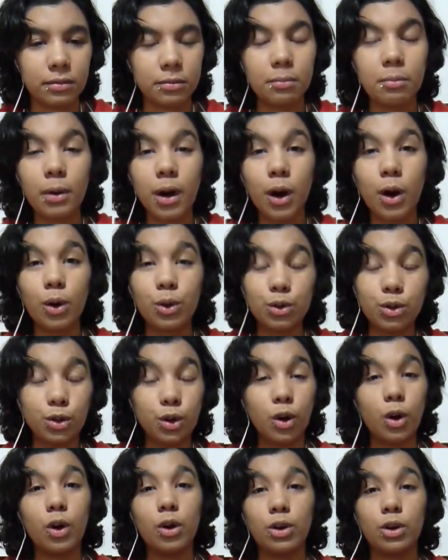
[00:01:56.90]

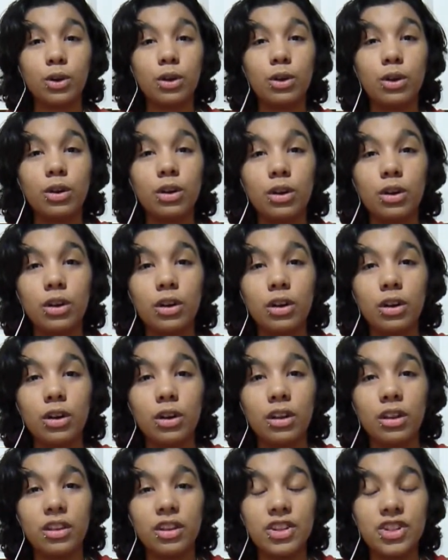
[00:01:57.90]
Mahotokoro,
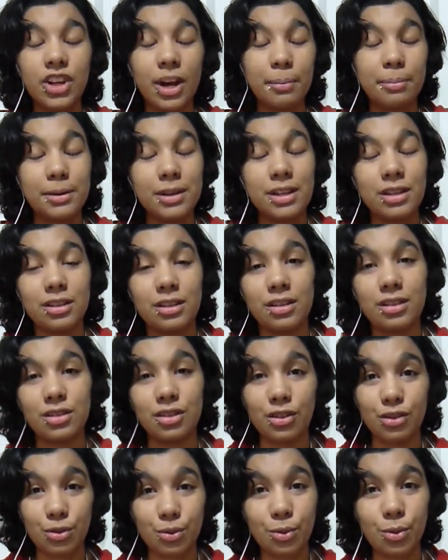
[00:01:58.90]
the Japanese
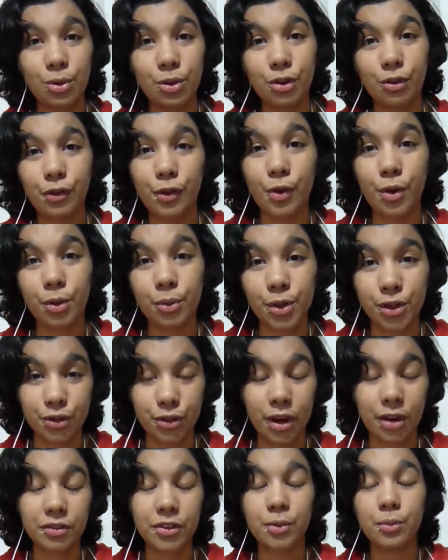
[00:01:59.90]
school for
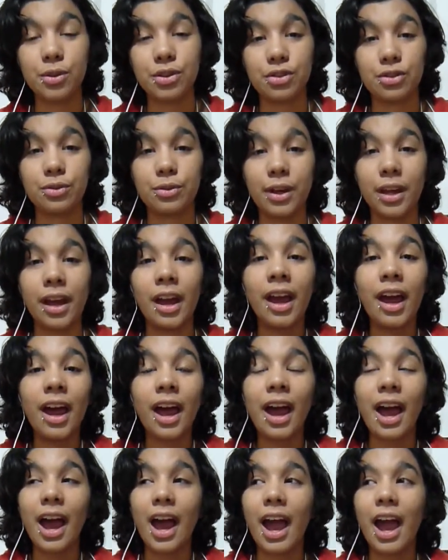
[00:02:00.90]
witchcraft and wizardry.
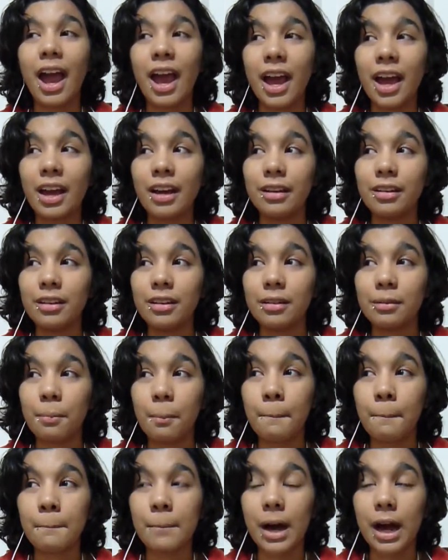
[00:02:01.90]
And
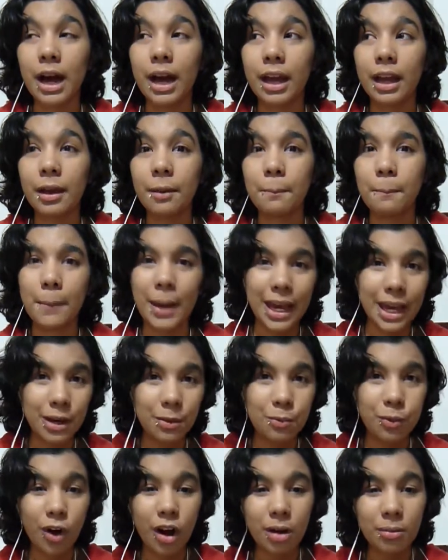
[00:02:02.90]
my
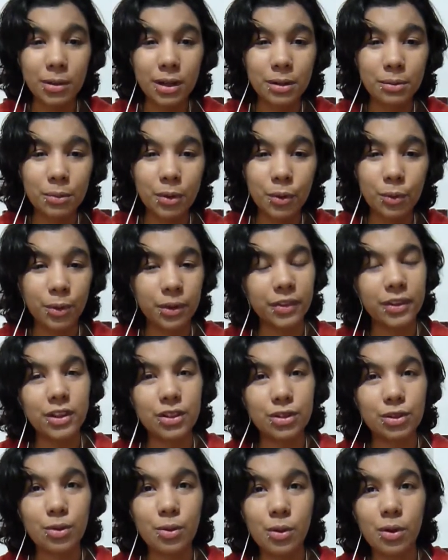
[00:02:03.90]
main problem with this
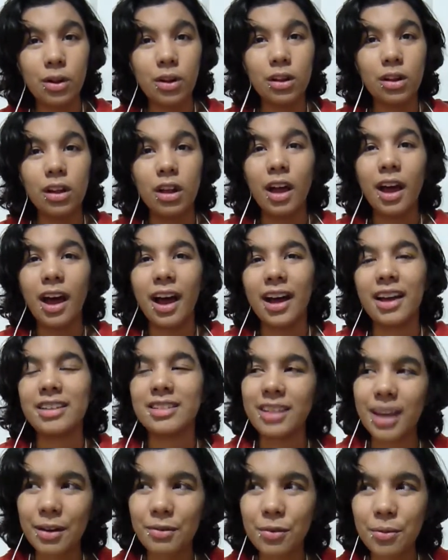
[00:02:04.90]
school,
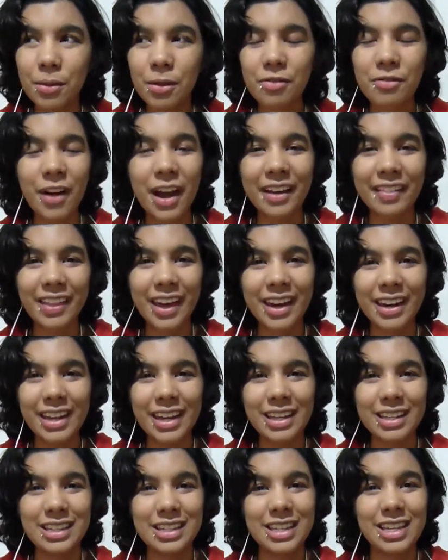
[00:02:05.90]
aside from the fact that
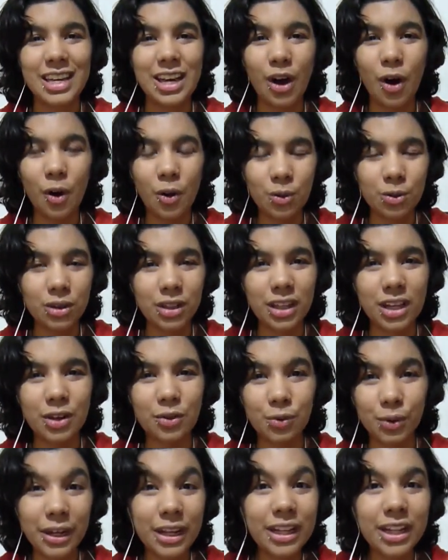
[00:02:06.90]
it's the only
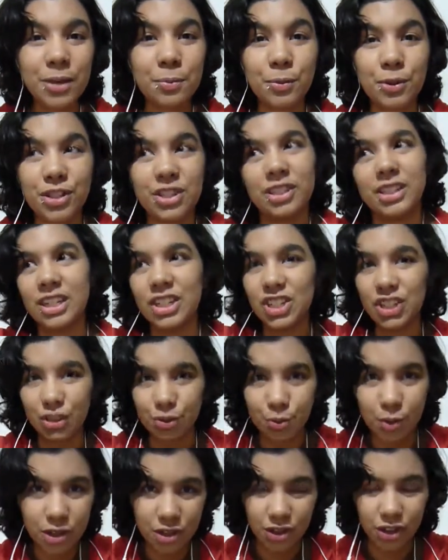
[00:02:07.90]
really prestigious
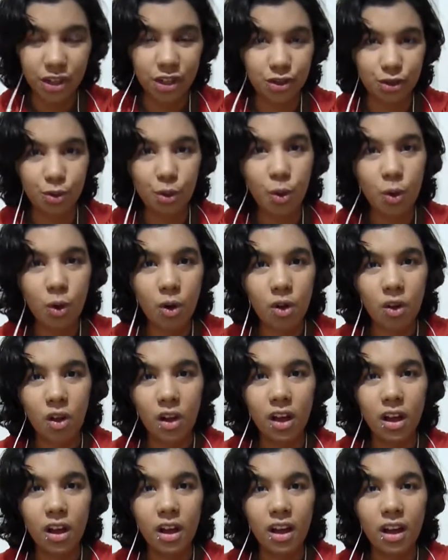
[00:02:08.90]
wizarding
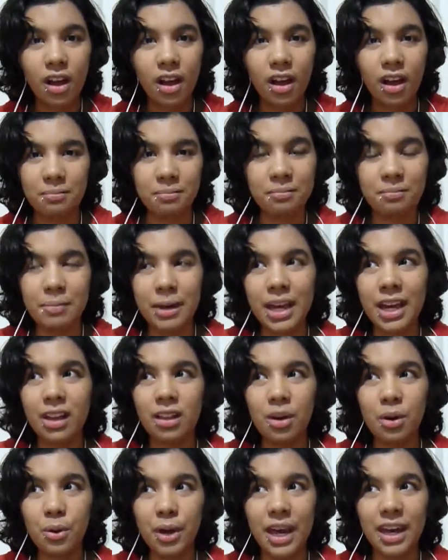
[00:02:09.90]
school being
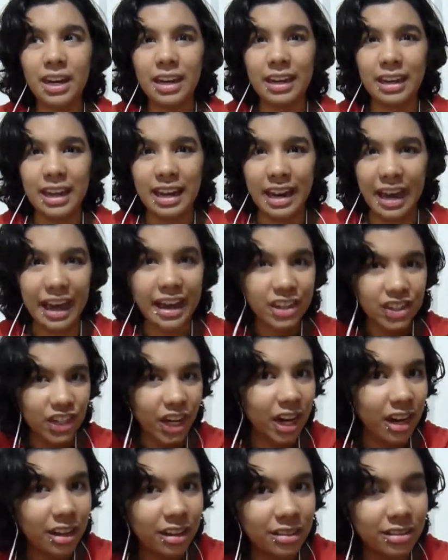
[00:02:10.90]
located in
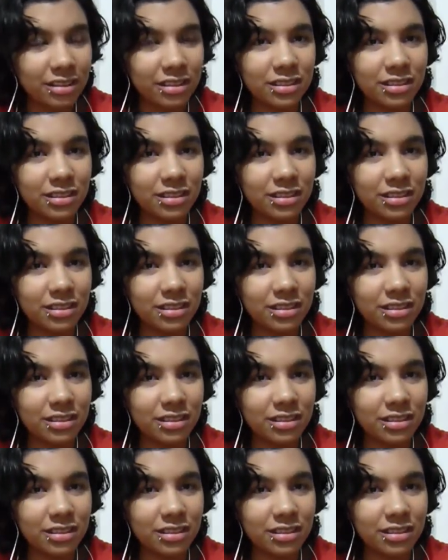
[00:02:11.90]
Asia,